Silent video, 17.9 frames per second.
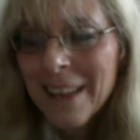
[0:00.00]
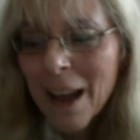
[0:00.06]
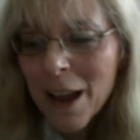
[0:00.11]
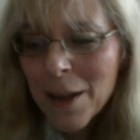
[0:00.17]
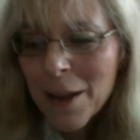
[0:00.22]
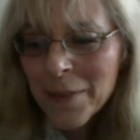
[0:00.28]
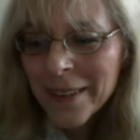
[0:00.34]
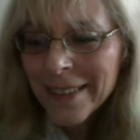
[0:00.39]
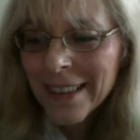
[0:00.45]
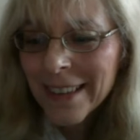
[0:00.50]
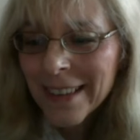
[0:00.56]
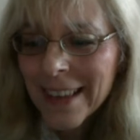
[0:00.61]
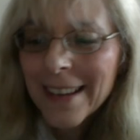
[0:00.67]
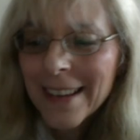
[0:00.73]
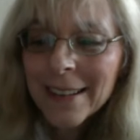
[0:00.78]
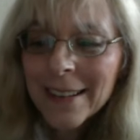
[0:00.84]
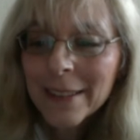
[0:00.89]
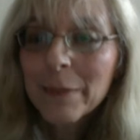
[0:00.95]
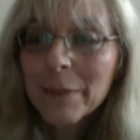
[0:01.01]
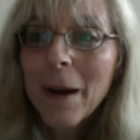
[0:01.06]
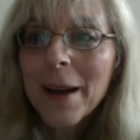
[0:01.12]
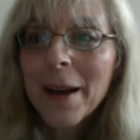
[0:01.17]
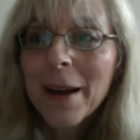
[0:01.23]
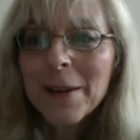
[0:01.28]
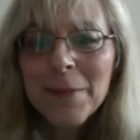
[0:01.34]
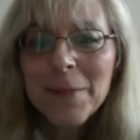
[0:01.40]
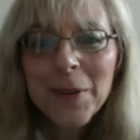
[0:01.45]
we say
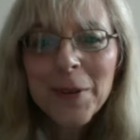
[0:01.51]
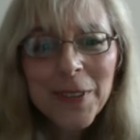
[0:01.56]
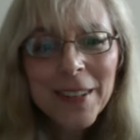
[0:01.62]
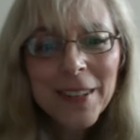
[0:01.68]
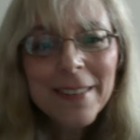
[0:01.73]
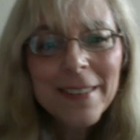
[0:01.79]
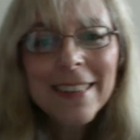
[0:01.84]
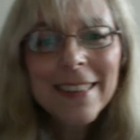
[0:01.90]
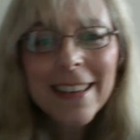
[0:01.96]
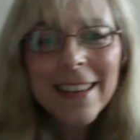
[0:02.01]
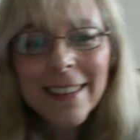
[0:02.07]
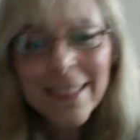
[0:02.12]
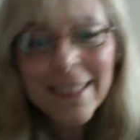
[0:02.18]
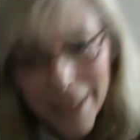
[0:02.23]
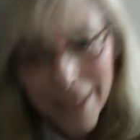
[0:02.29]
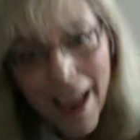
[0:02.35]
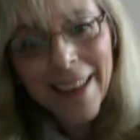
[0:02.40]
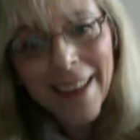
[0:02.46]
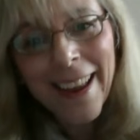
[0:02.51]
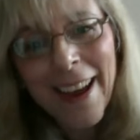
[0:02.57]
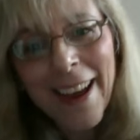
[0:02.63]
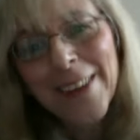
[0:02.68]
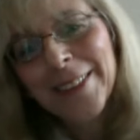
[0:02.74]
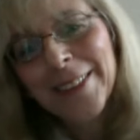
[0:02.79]
goodbye, and we'll see you at the next Hangout.